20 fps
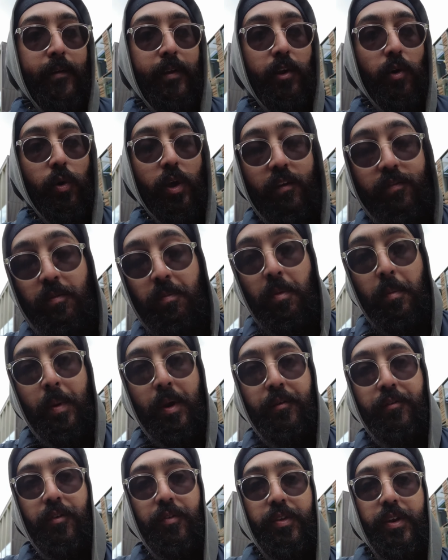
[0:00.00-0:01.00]
you know give them the
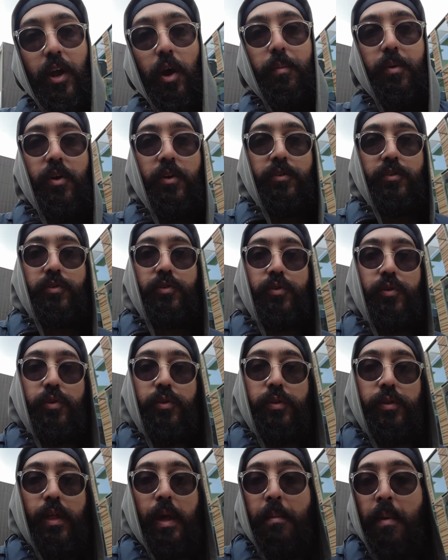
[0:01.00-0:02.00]
benefit of the doubt because
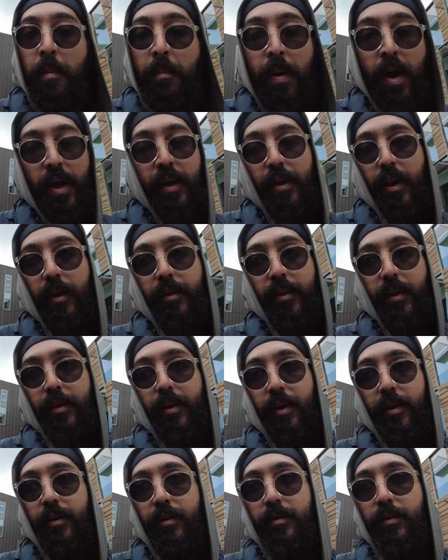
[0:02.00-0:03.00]
their mum might have died
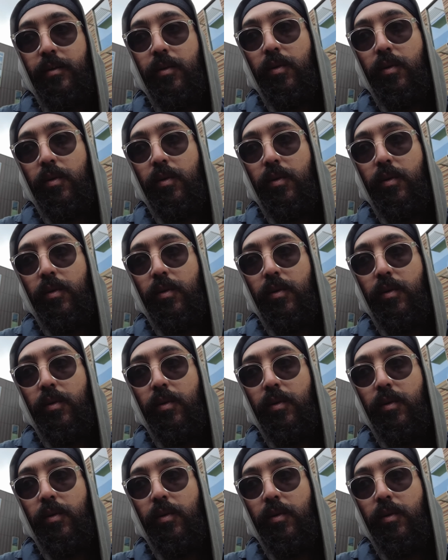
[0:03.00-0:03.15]
that day